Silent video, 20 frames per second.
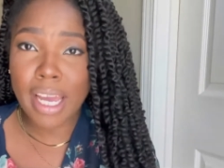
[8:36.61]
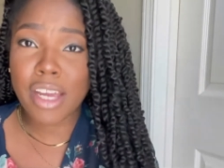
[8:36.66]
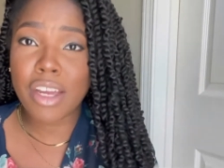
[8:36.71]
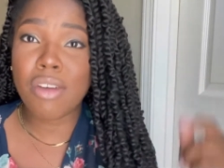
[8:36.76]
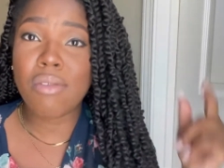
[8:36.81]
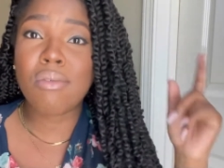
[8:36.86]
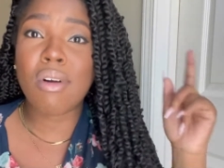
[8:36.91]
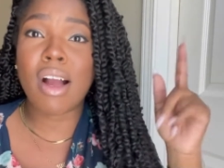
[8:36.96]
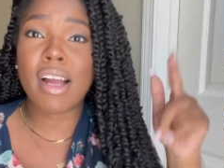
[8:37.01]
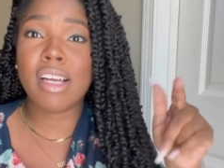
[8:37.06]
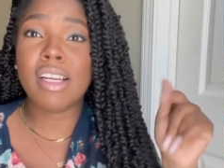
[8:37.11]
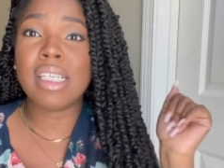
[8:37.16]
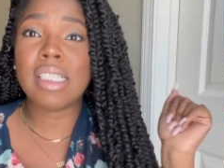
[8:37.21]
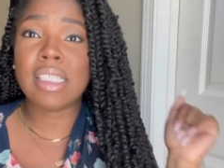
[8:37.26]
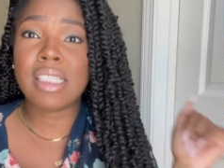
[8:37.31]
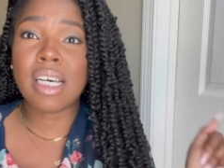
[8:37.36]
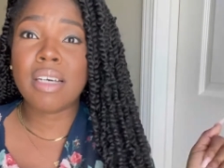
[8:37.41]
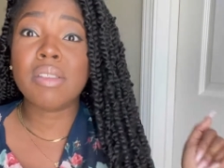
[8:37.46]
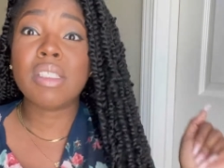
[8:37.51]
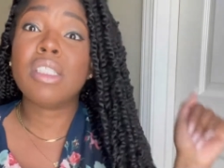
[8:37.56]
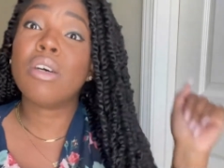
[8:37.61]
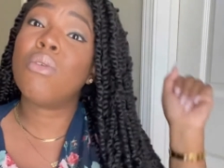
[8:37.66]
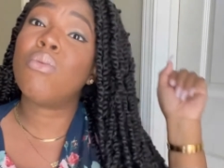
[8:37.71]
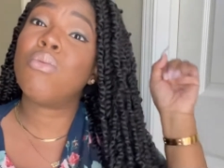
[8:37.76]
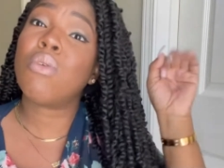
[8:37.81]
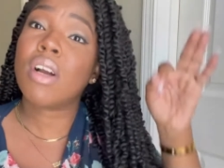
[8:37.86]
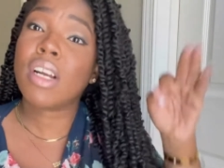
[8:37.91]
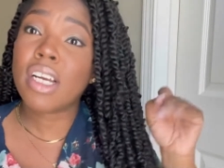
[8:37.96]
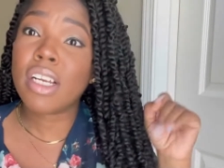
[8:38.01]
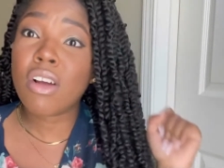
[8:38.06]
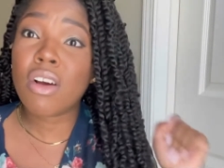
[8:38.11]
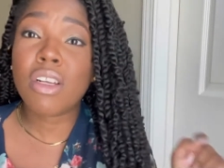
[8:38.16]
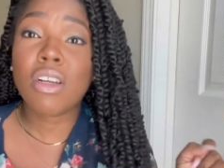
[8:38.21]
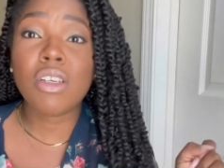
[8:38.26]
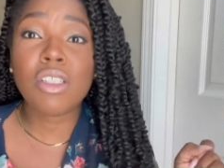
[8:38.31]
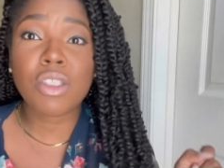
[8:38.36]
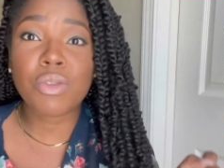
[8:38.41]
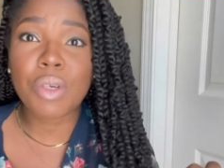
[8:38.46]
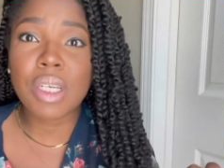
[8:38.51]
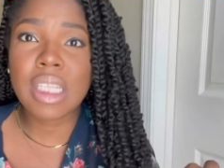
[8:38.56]
You are yourself. So working on
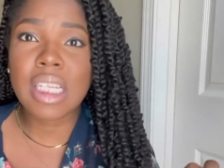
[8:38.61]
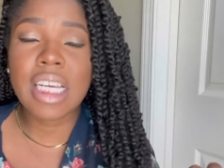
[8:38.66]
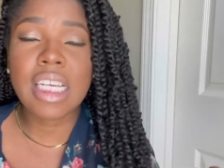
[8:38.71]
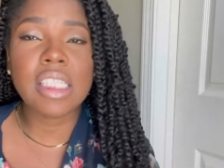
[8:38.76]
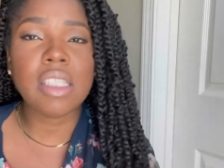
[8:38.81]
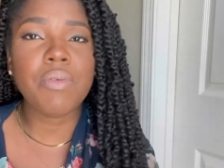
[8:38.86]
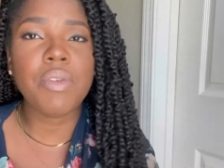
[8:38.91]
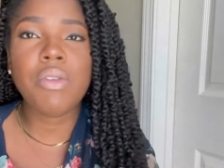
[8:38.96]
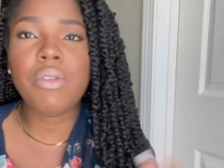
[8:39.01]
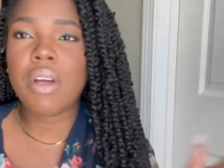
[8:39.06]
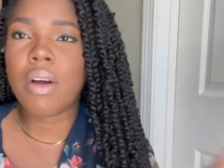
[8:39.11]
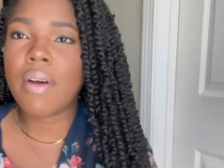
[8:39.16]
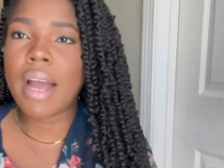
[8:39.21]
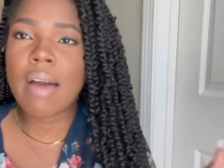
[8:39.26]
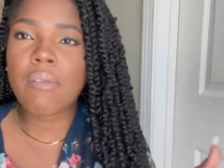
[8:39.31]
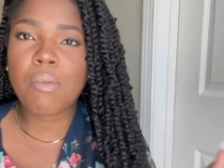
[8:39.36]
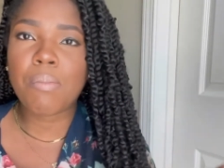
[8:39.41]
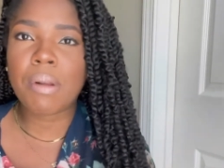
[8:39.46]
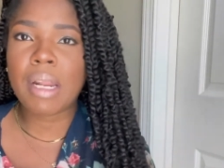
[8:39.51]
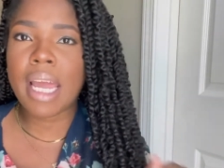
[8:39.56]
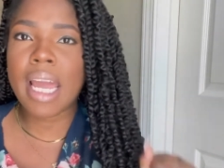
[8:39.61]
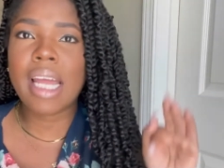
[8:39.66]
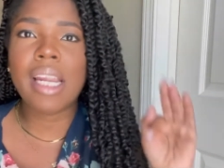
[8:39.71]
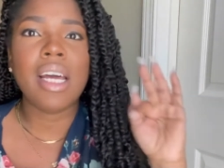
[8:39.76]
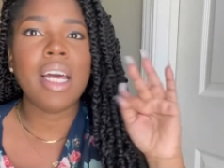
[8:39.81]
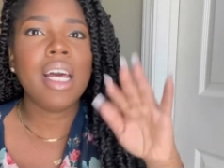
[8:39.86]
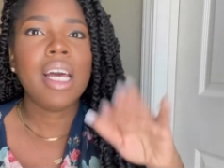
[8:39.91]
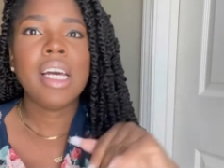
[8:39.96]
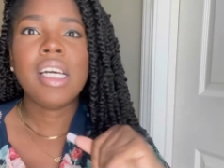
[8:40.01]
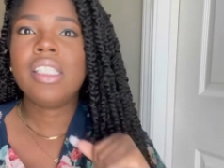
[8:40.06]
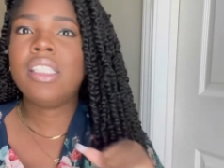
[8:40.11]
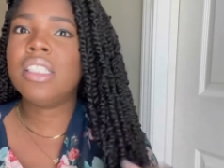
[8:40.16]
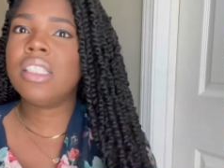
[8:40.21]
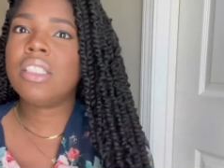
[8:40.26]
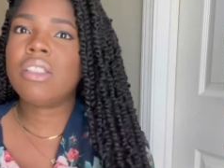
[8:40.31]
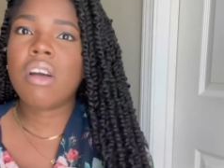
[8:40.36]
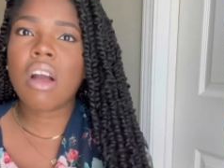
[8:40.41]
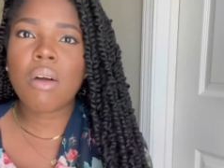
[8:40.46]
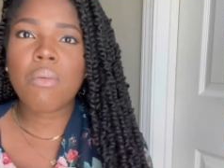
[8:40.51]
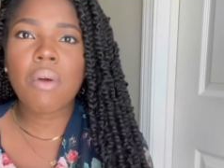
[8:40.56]
those three things. If you don't have a plan, just
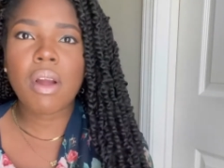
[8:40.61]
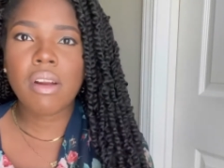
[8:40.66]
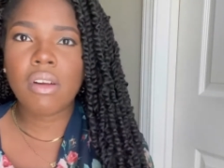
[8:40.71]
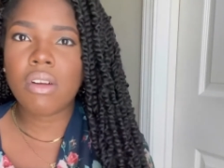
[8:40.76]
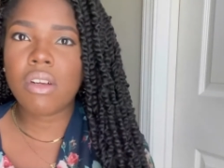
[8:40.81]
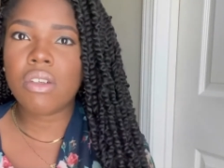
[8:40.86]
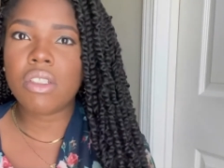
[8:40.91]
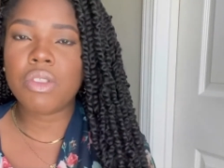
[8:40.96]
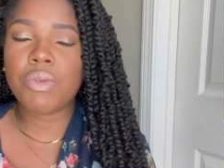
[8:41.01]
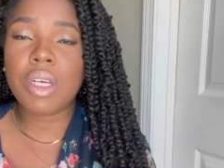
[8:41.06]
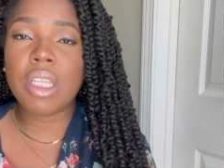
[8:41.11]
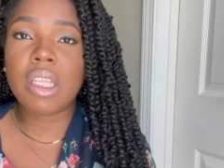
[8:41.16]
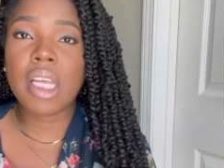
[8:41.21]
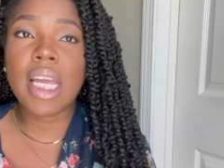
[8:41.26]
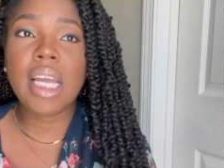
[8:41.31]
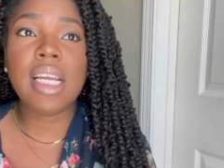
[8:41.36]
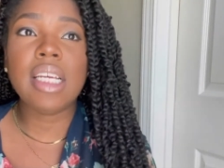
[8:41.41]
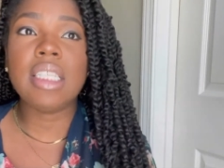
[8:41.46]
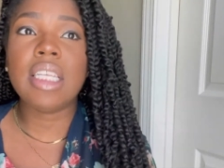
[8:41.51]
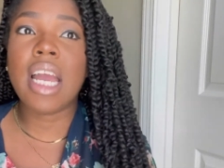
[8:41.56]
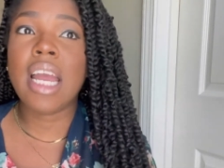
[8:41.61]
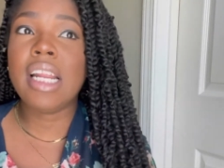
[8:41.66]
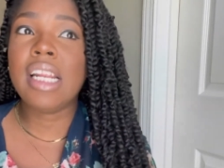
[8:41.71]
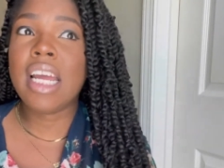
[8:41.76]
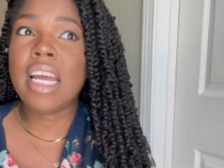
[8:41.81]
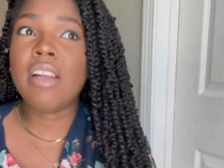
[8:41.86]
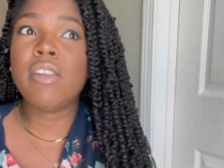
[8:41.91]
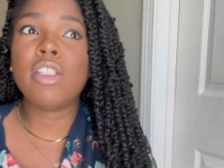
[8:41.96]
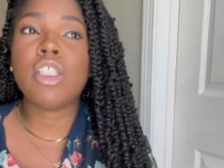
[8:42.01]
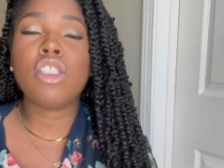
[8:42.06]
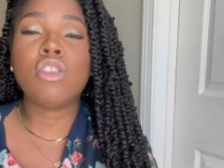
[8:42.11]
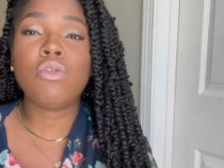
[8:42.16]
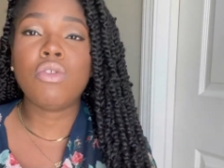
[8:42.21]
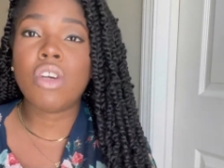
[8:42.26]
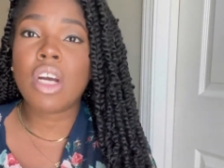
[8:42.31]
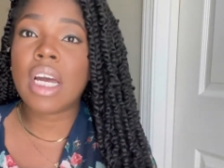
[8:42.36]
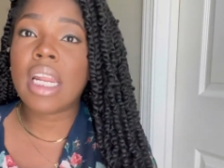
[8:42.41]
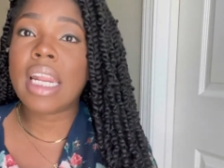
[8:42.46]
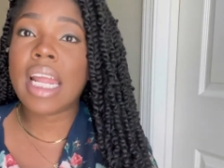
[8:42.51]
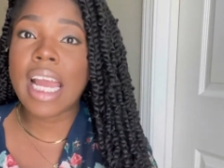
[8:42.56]
start working on those three things. And then
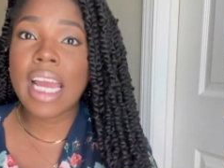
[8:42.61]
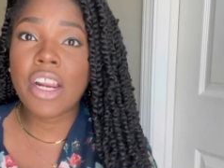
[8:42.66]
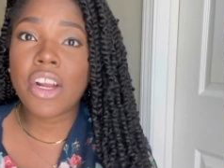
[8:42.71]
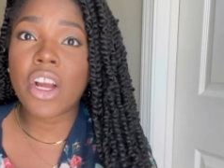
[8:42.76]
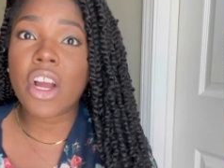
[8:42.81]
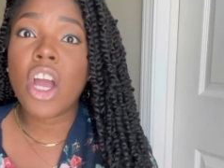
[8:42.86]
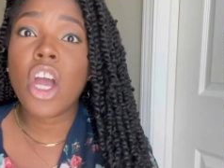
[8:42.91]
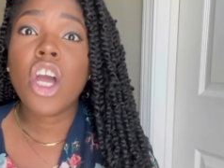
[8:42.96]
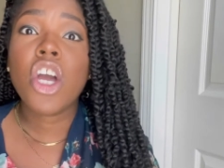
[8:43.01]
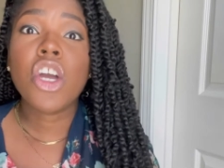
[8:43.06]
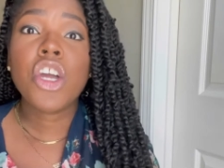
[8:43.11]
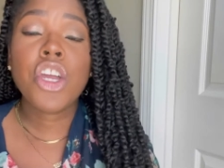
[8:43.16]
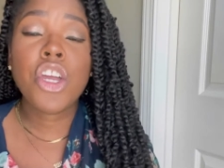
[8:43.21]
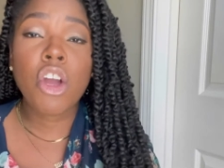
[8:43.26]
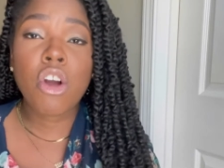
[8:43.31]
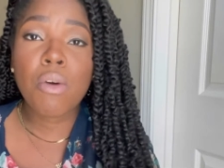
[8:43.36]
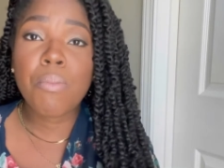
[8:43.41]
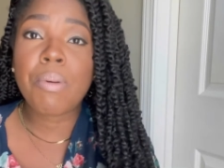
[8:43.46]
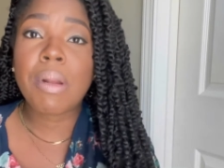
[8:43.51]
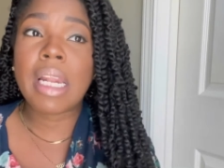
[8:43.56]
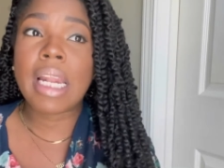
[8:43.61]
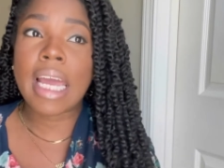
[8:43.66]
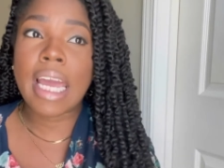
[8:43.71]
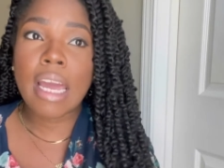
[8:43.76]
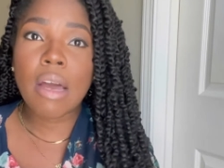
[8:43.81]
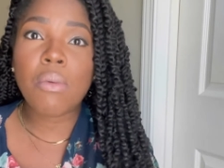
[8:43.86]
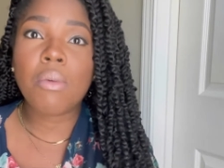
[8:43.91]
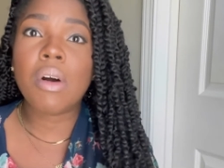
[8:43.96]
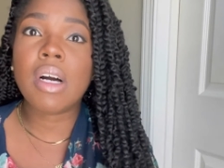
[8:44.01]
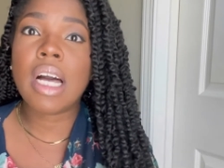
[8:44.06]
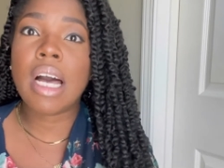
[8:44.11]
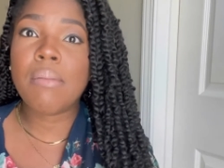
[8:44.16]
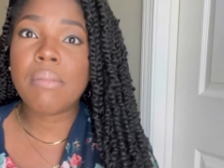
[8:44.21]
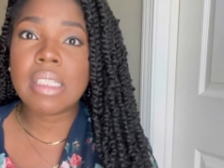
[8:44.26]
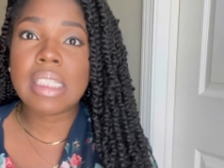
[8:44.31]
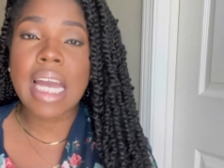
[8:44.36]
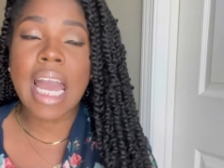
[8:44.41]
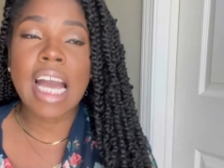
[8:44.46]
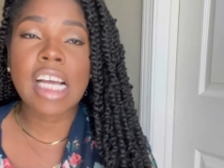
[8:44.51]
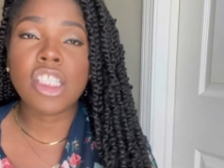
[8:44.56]
sooner or later, your plan will come
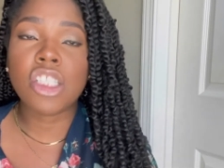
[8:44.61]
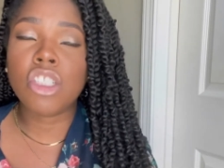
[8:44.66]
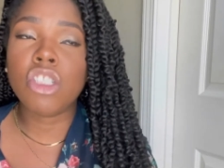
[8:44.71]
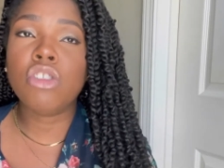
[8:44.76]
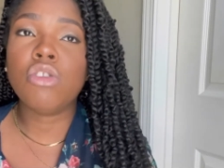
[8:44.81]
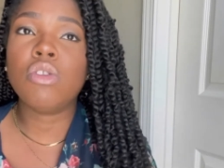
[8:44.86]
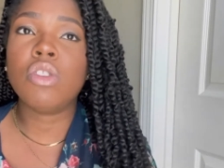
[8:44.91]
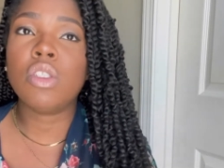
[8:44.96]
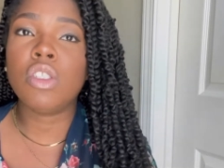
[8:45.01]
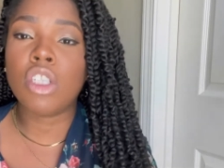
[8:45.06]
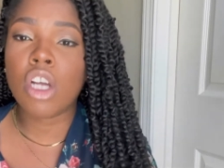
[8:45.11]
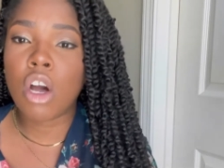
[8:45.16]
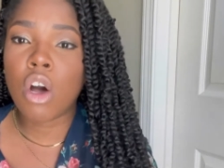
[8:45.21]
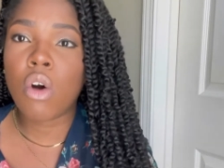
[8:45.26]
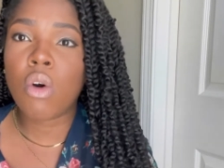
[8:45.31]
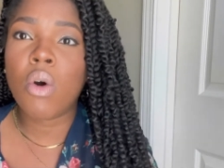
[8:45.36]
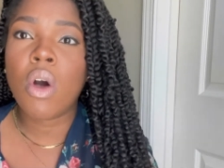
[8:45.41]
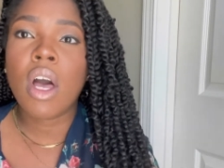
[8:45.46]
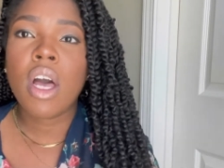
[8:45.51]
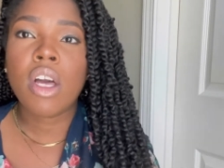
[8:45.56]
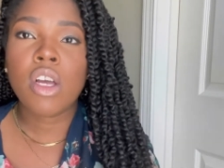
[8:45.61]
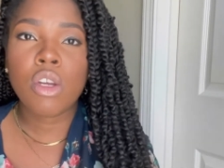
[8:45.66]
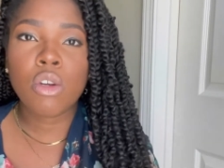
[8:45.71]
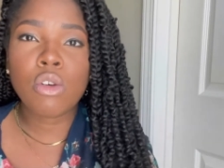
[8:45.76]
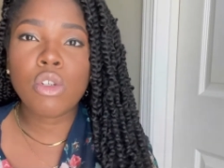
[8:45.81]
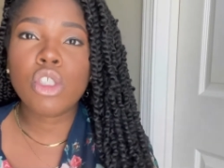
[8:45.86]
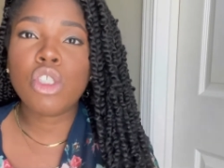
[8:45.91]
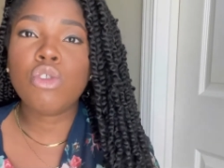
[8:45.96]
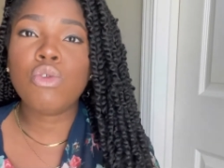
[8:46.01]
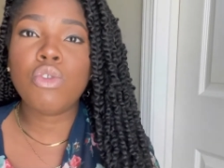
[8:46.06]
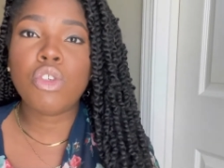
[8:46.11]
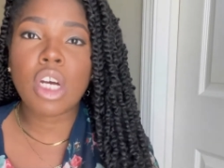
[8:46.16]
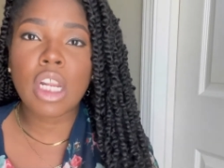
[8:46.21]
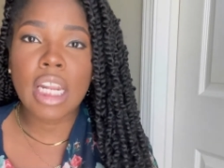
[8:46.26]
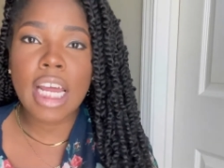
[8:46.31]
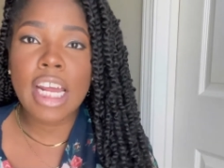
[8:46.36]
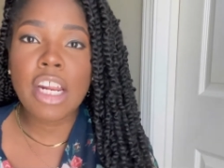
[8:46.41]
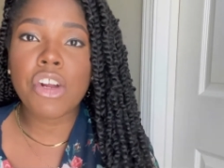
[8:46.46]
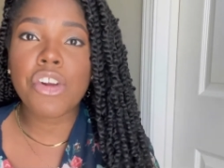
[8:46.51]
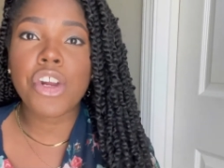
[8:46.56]
into action. You'll know, you'll sooner or
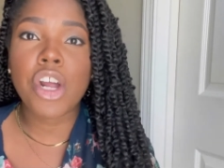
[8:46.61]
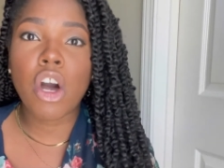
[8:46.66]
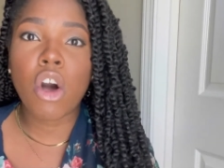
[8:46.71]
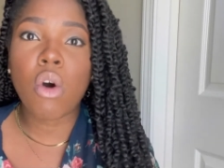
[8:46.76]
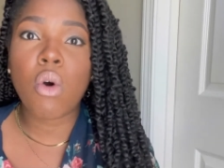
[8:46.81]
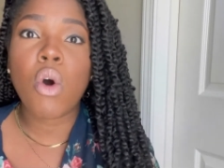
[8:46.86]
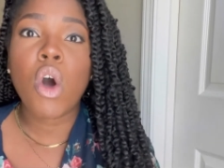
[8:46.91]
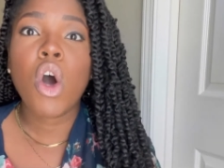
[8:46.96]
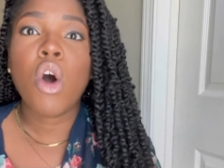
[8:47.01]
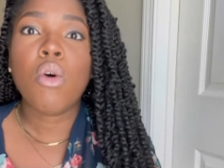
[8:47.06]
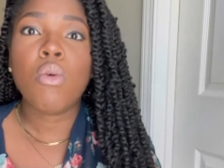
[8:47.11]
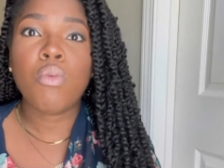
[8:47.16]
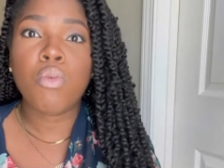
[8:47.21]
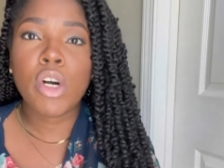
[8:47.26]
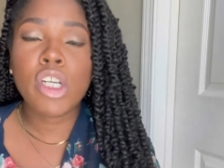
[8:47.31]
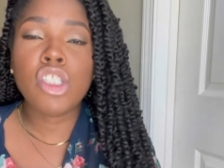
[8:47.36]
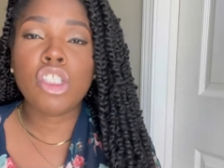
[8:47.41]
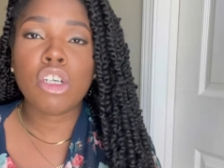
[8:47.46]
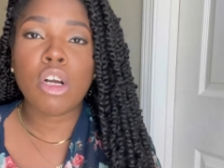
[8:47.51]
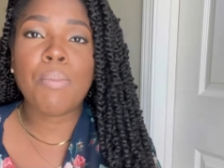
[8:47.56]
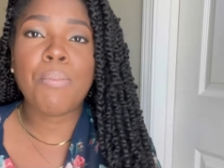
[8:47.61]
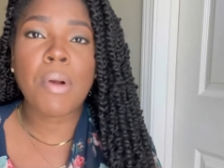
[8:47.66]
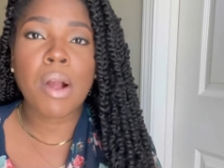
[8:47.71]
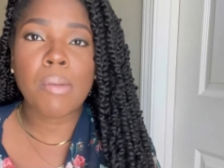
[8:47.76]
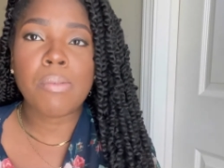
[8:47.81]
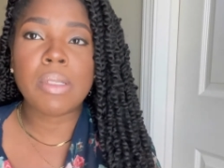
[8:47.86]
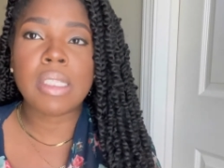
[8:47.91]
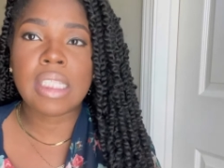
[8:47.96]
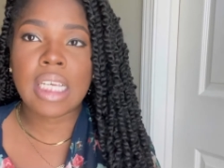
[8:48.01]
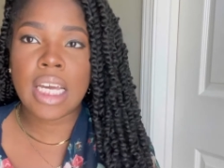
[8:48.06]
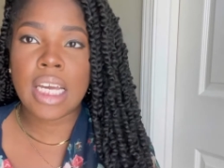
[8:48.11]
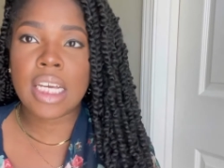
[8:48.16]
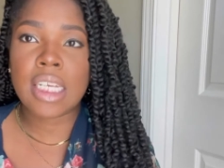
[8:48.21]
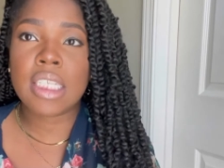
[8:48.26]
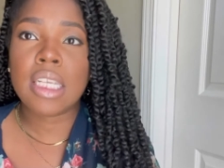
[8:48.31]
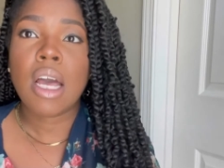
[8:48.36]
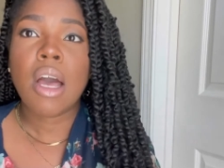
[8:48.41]
later know what your purpose is.